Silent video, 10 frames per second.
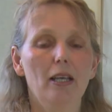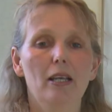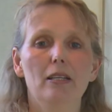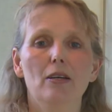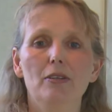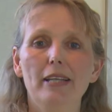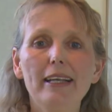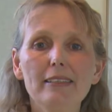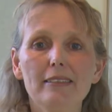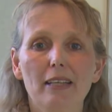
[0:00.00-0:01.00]
In our
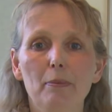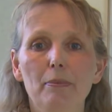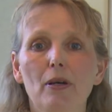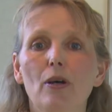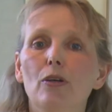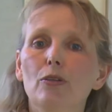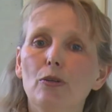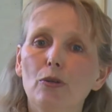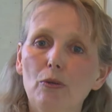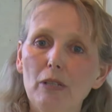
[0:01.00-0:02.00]
next step, the
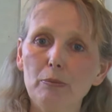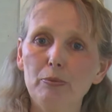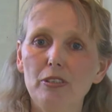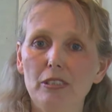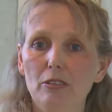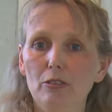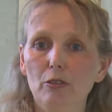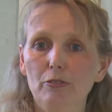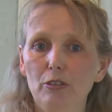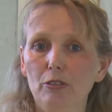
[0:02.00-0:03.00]
correct position
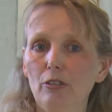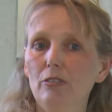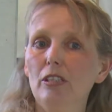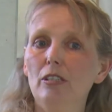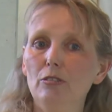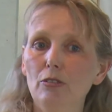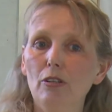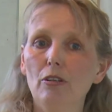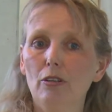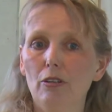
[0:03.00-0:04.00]
of the dot is no
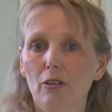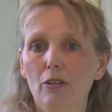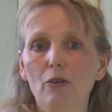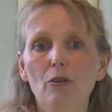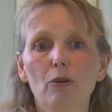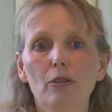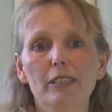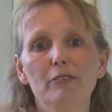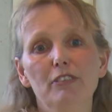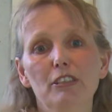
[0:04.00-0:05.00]
longer
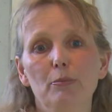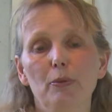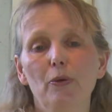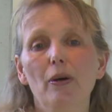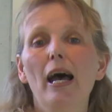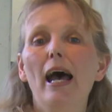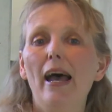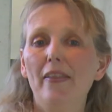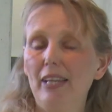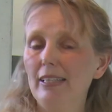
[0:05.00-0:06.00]
visible,
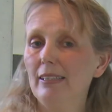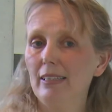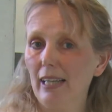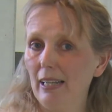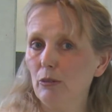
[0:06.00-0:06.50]
and that again